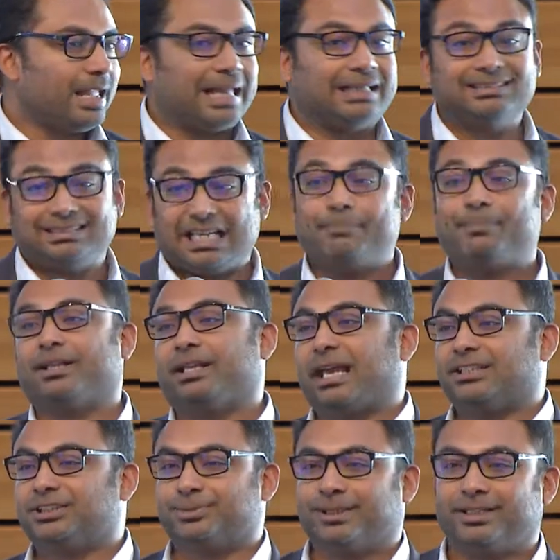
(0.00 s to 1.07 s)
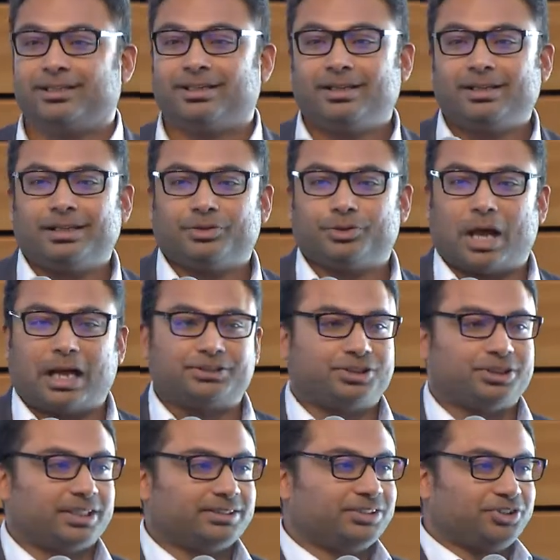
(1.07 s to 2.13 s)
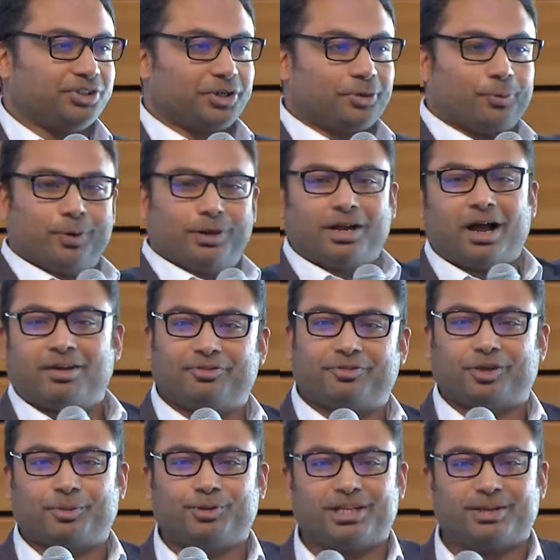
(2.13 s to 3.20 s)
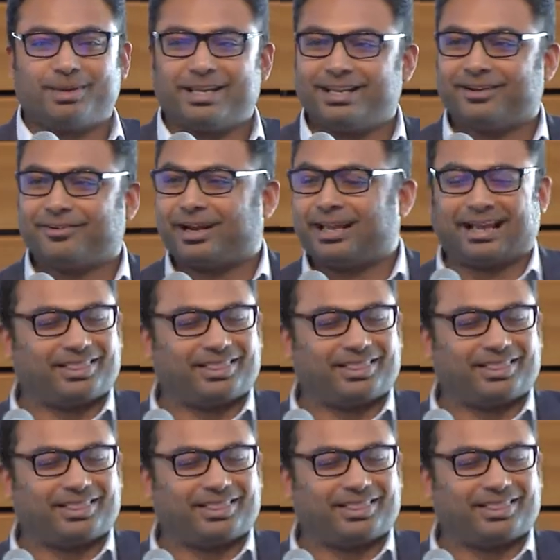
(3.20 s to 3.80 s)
And deep engagement, not just your one-off community meeting, right?